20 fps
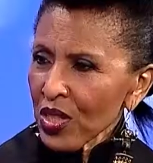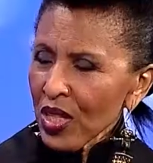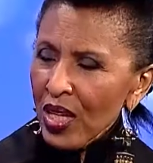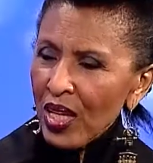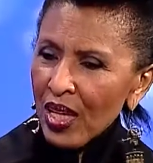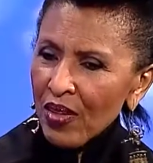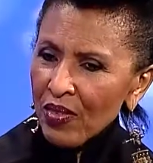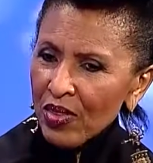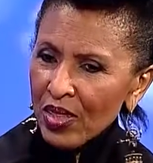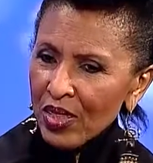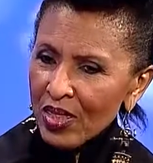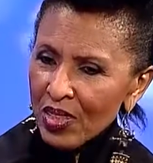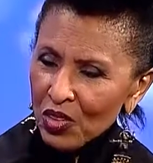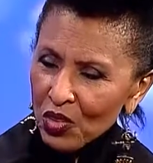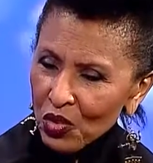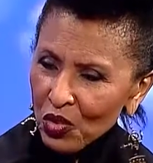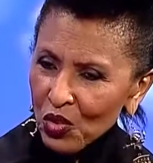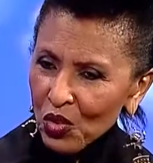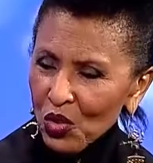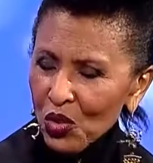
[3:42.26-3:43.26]
and I have an
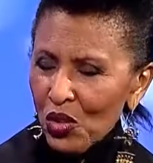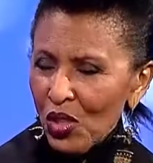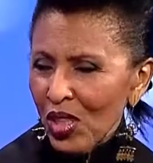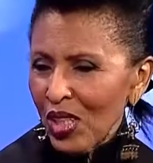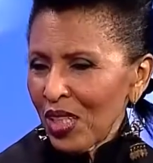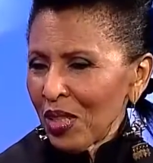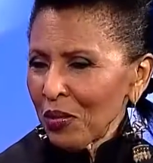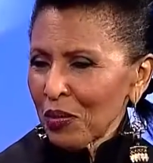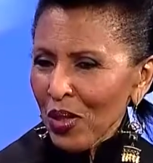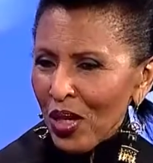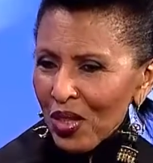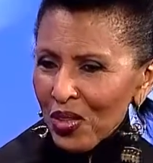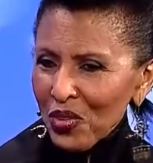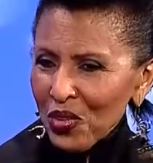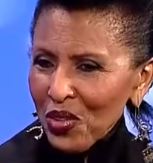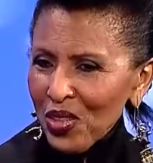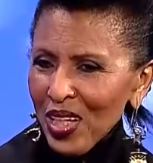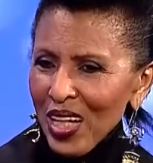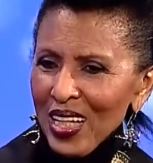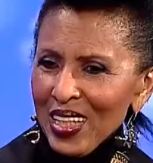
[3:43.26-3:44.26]
additional box
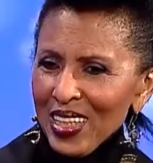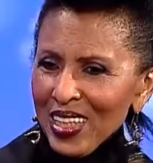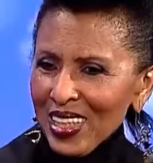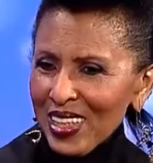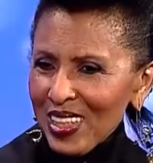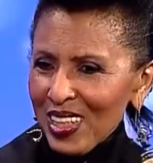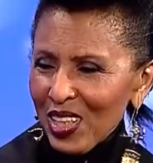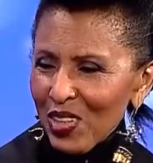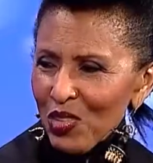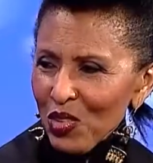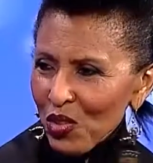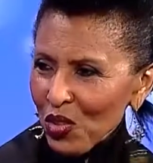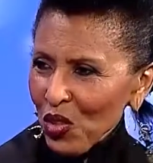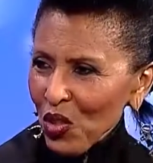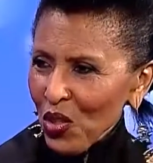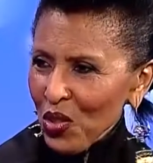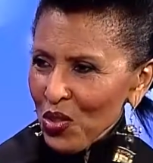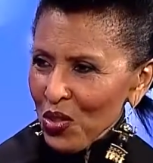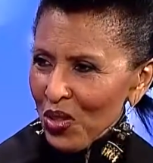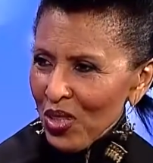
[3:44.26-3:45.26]
to that
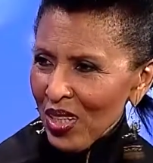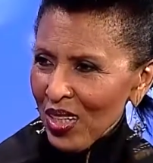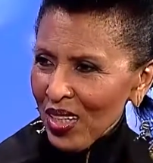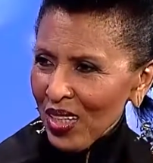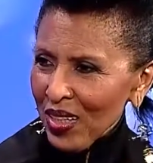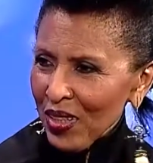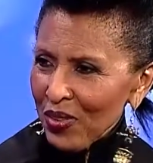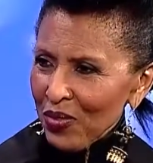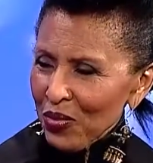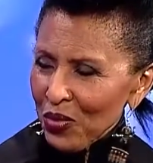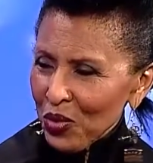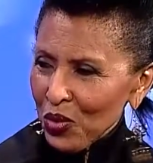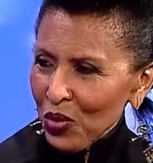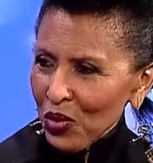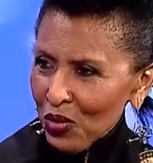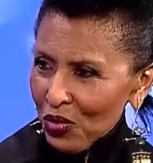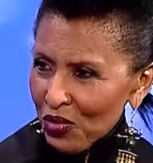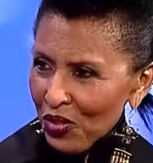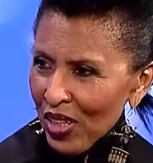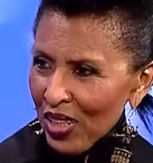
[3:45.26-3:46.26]
to
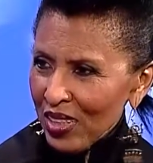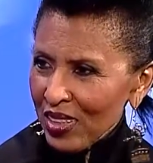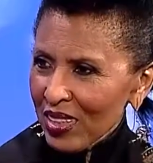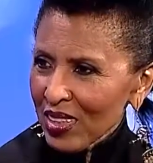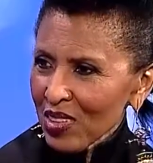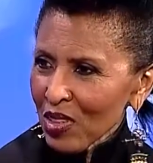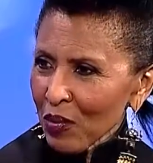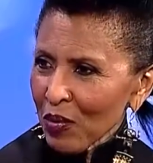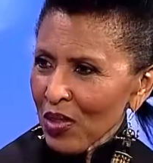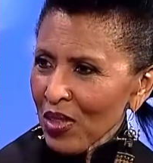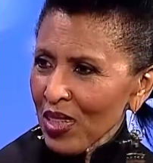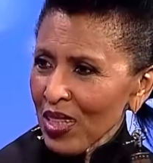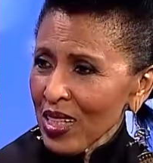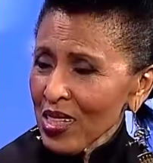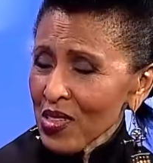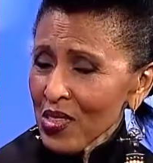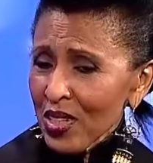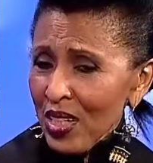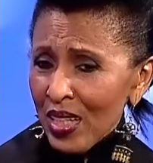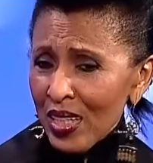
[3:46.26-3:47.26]
affect some of the
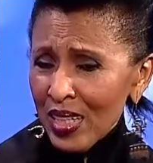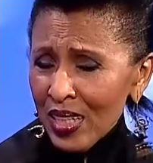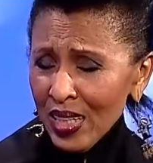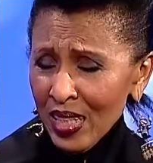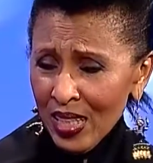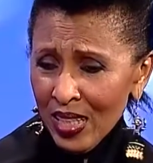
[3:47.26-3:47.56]
things. And